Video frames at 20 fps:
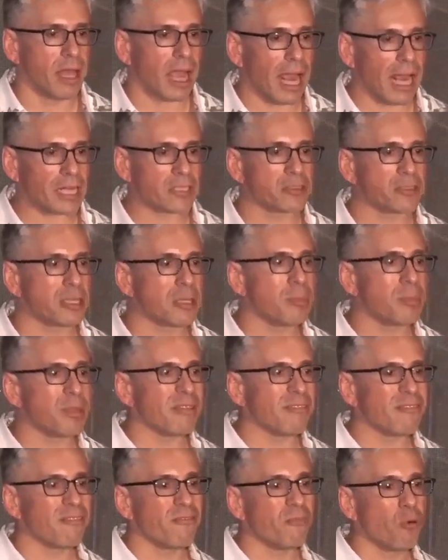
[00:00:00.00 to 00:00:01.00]
actually
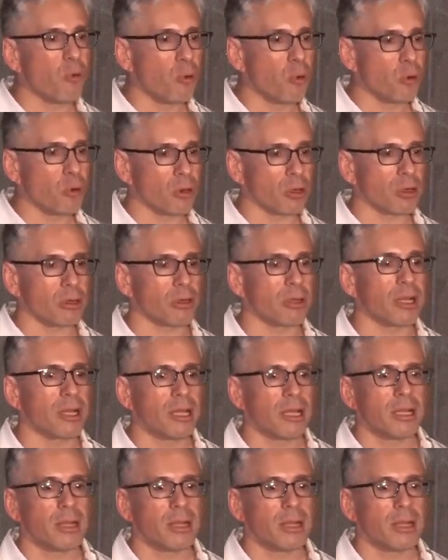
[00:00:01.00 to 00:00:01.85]
before